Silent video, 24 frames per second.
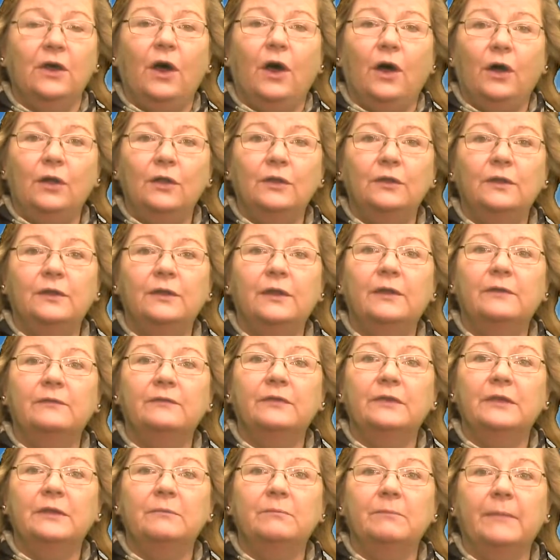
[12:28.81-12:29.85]
All of
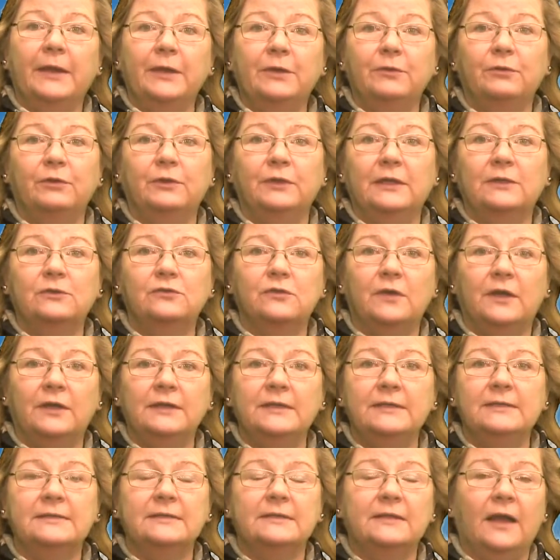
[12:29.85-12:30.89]
the
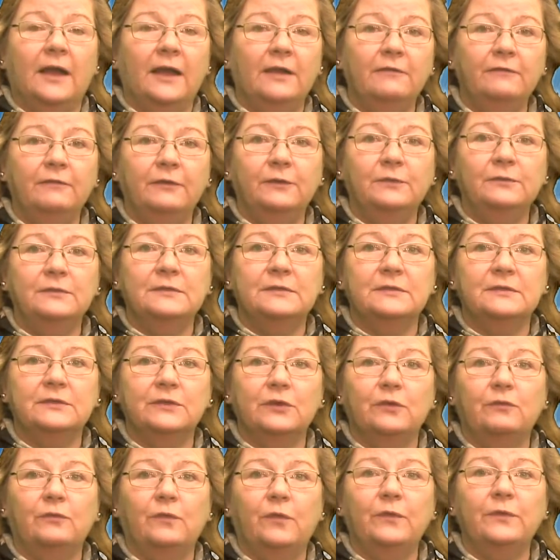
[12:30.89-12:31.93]
microelectronics and iPhones and
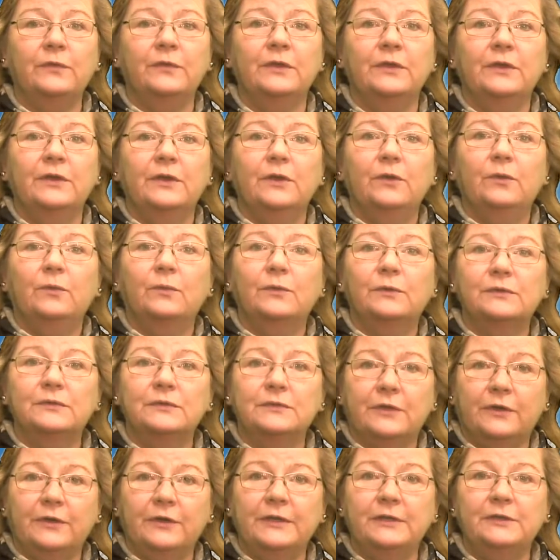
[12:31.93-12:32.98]
so forth were
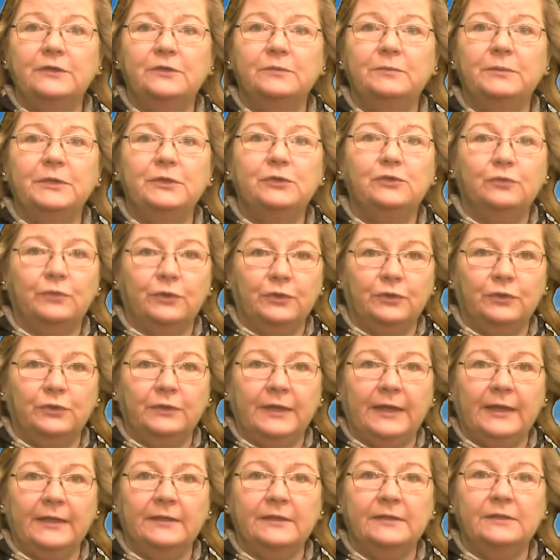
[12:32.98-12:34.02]
starting to be drilled,
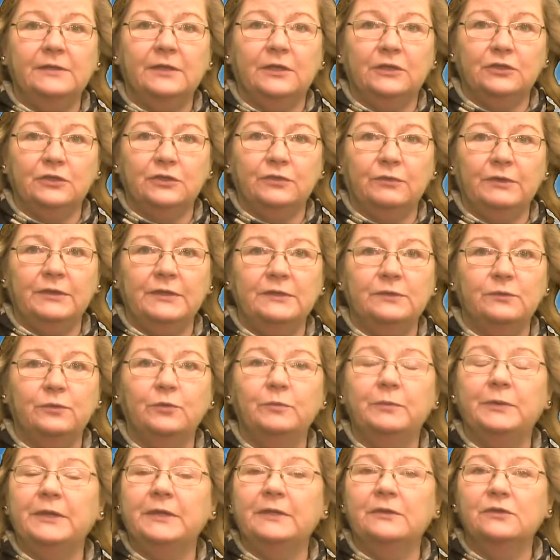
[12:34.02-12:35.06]
and the touch screens were
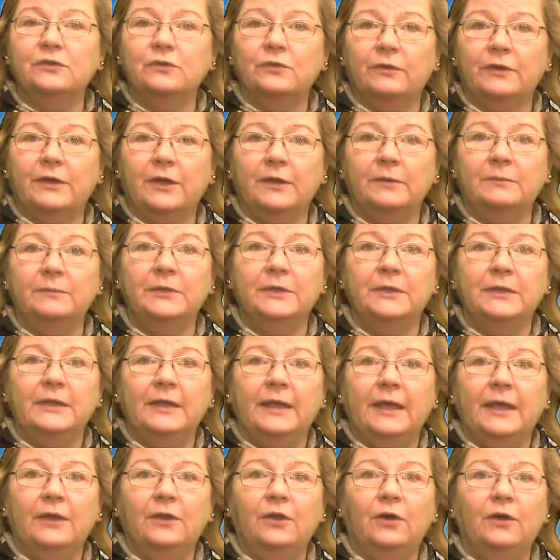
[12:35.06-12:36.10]
being scribed,
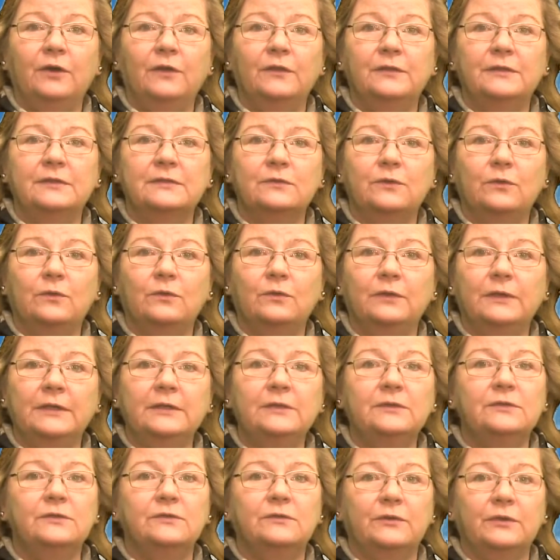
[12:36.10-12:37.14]
and all this whole
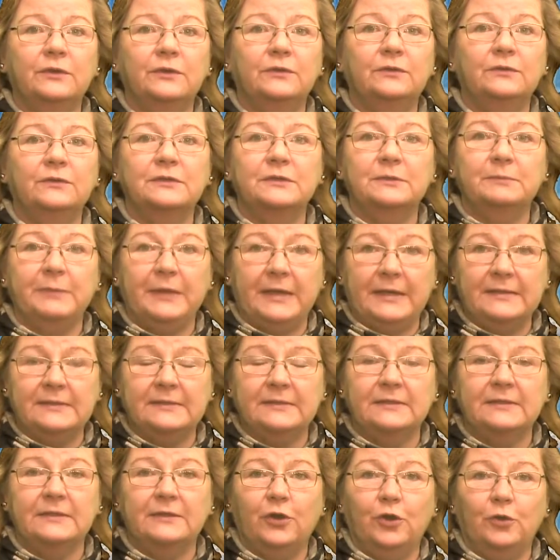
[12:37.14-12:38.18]
industrial space
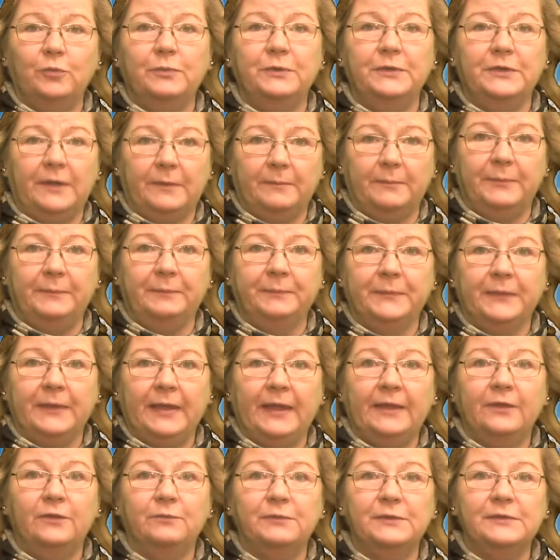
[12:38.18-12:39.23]
opened up.
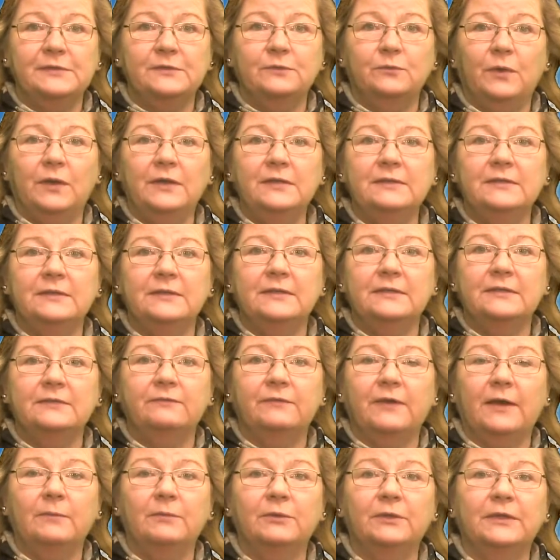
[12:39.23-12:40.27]
And the reason was that these
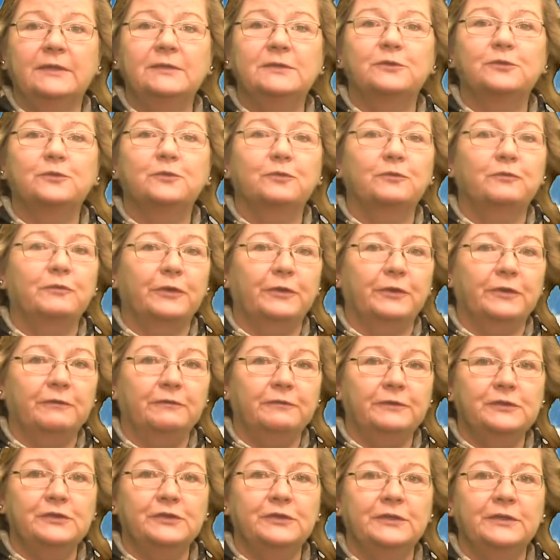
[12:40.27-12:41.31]
fiber lasers were very
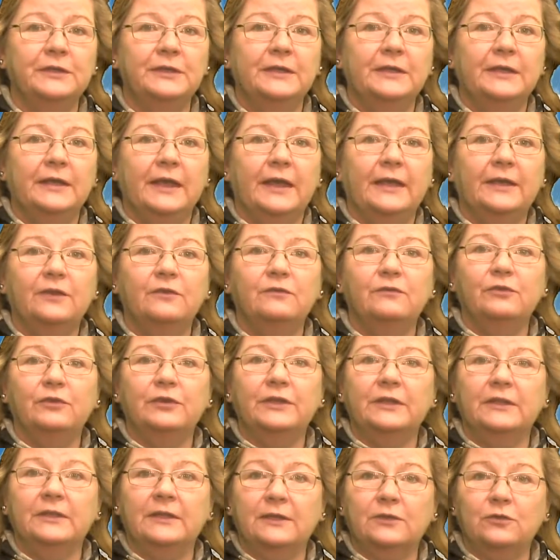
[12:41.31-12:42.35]
efficient at
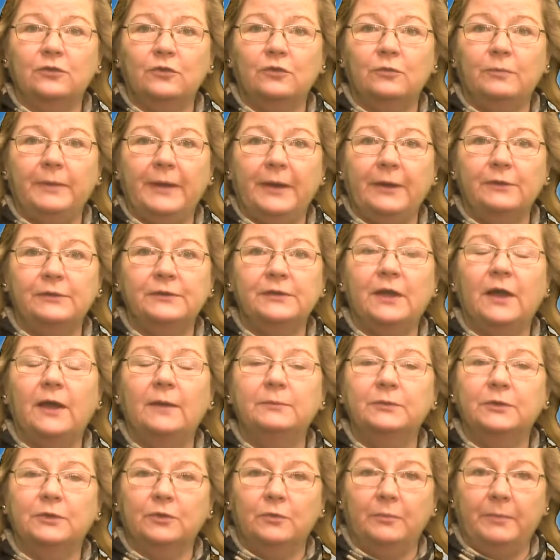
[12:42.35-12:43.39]
converting electrical power to
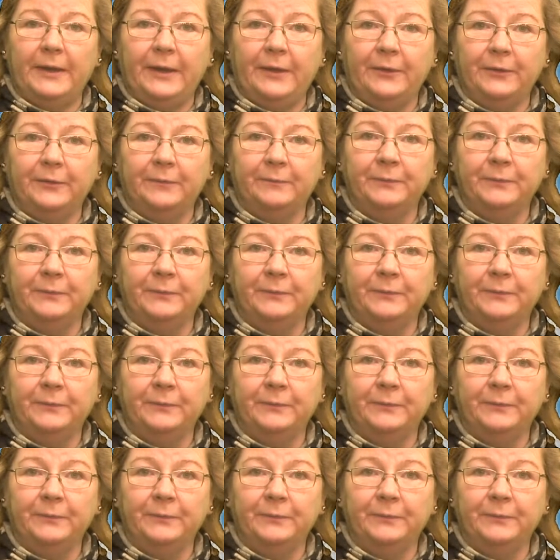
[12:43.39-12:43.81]
optical power.